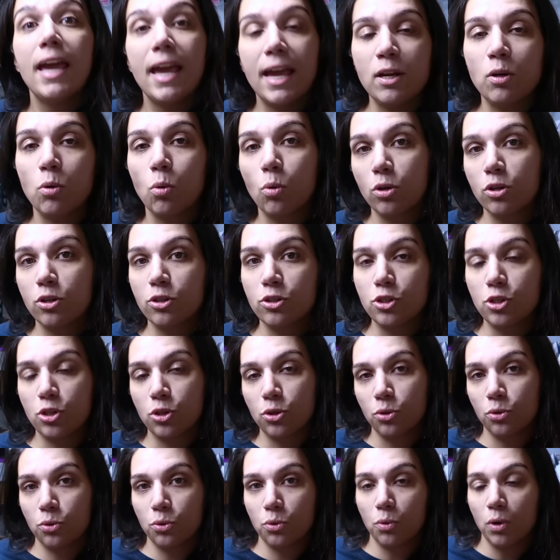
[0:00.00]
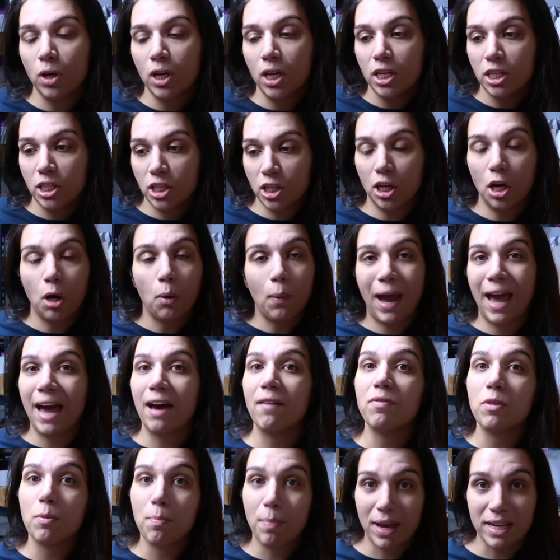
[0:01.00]
in order to, you know,
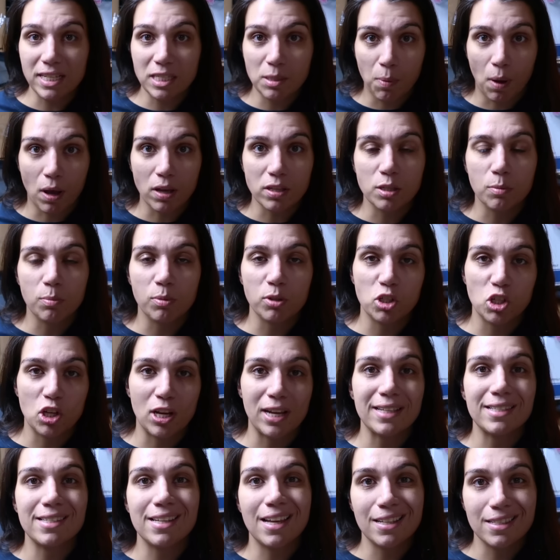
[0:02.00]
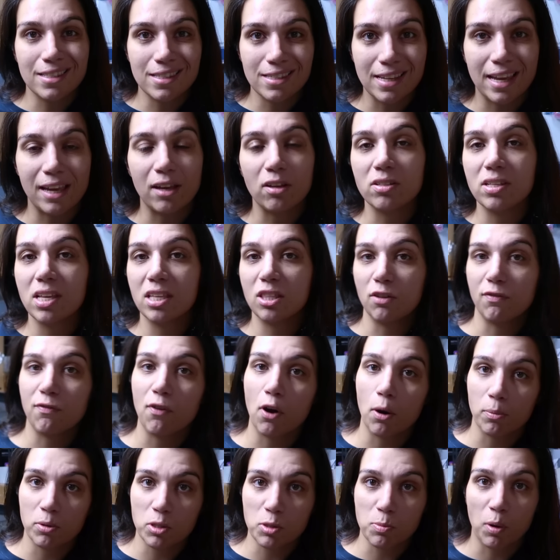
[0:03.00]
have the best possible chance at sales at the
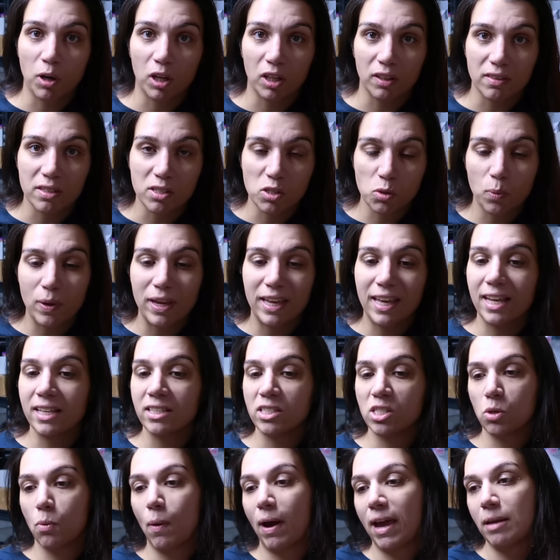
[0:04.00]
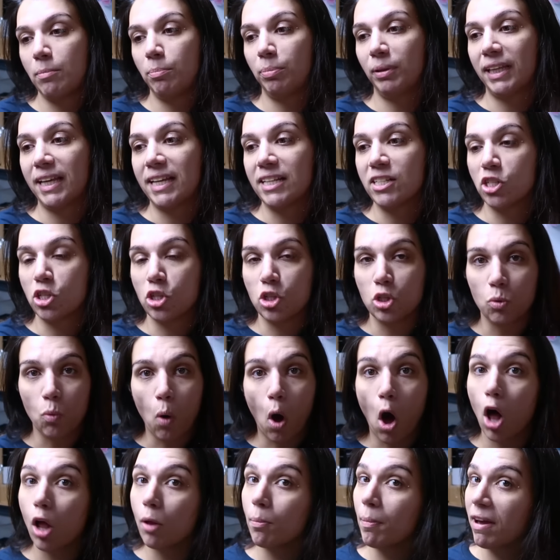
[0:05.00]
farmer's market this weekend. So I had planned to do
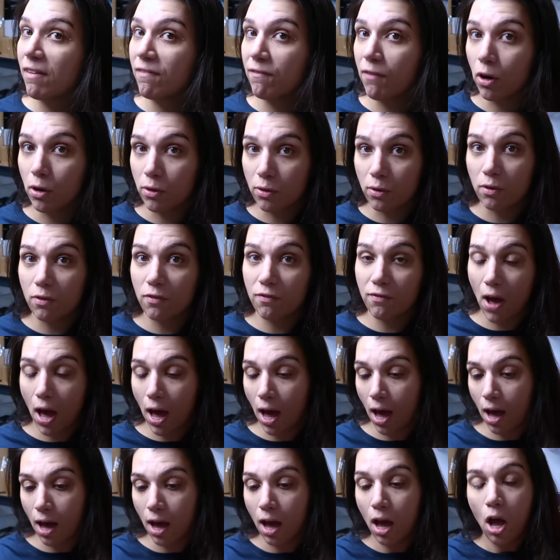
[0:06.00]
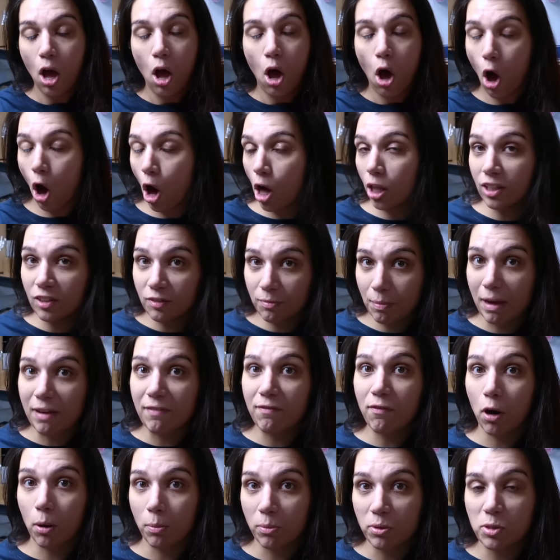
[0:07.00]
all my far uh, all of my
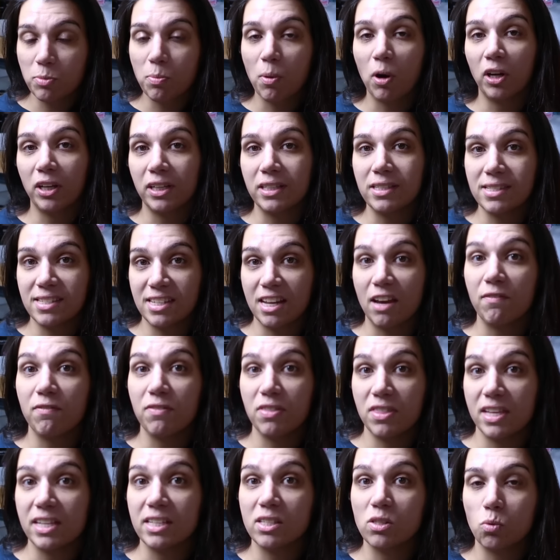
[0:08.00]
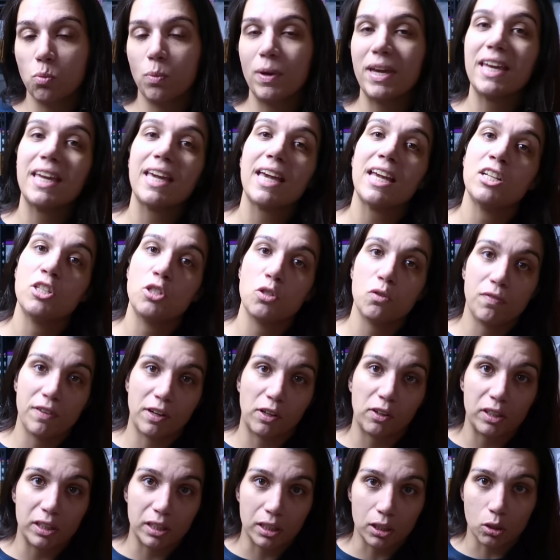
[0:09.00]
farmer's market stuff this week and do
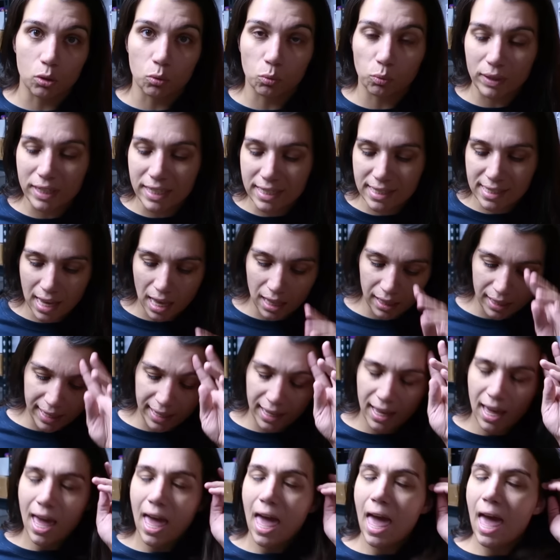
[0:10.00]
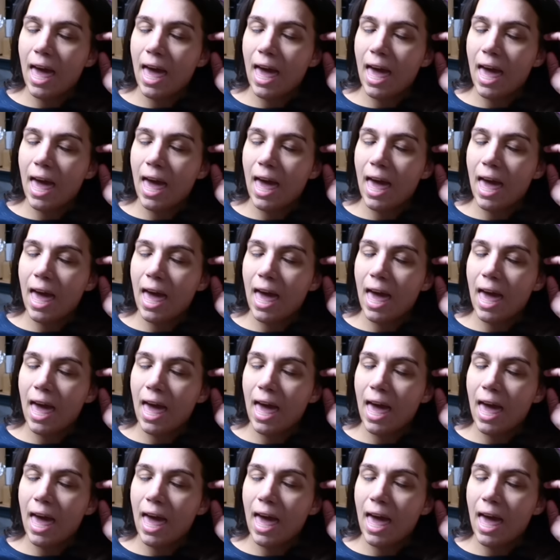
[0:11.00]
very little reselling.